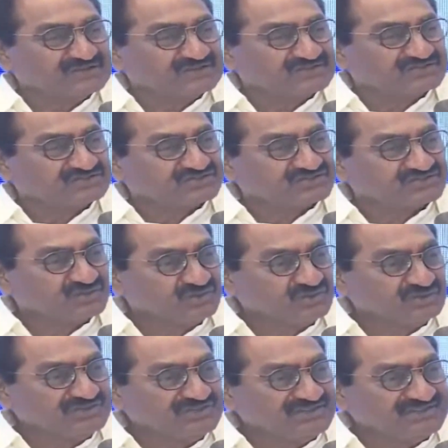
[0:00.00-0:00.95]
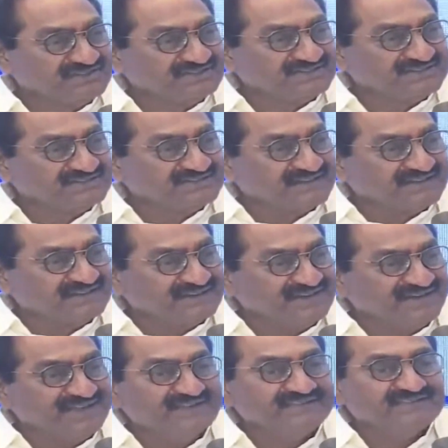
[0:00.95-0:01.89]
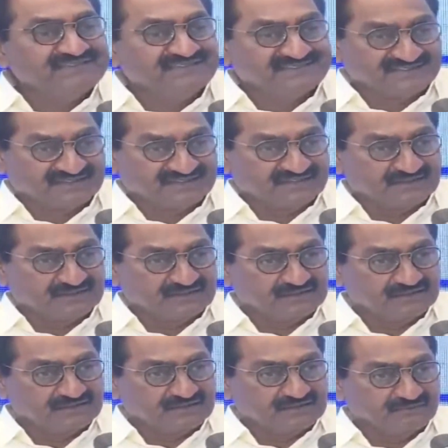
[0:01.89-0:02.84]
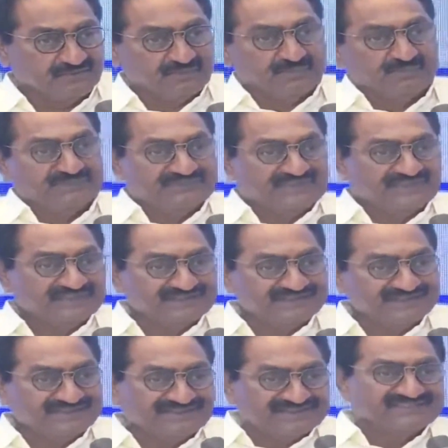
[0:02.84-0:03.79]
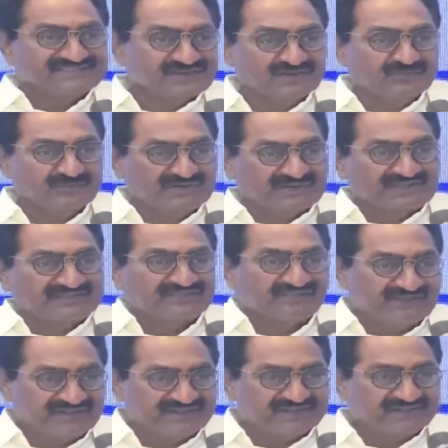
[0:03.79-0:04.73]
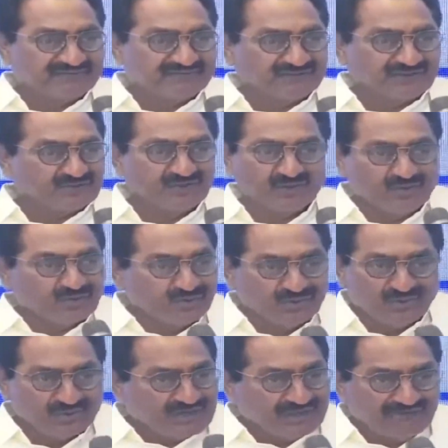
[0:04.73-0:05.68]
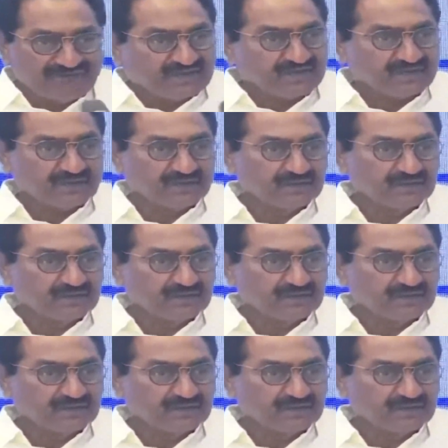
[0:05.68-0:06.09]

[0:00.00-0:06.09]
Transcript: So it is the central agency. People think that this government has a vendetta for. No, no, never.